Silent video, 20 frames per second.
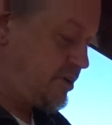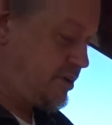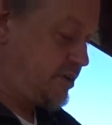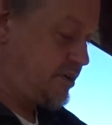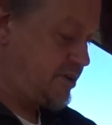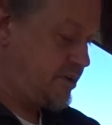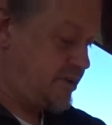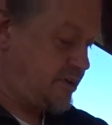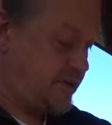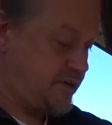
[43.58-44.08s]

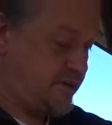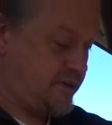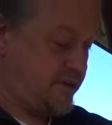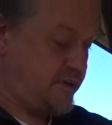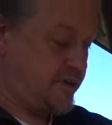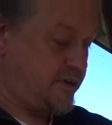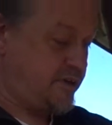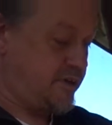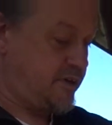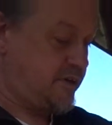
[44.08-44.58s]

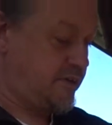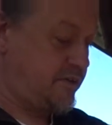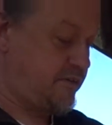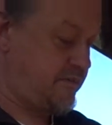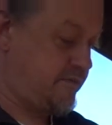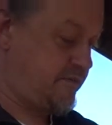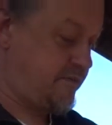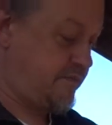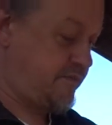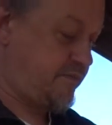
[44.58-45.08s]

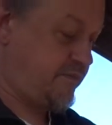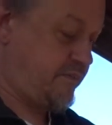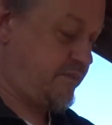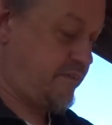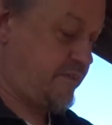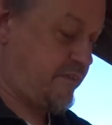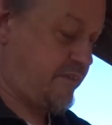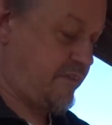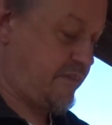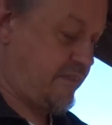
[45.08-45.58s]

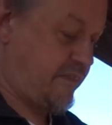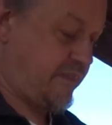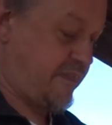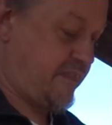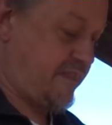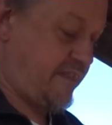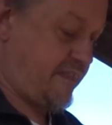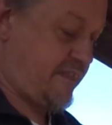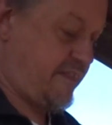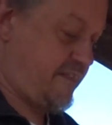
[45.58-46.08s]

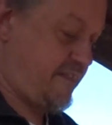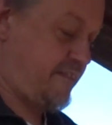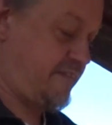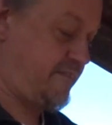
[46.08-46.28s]
Nothing is said.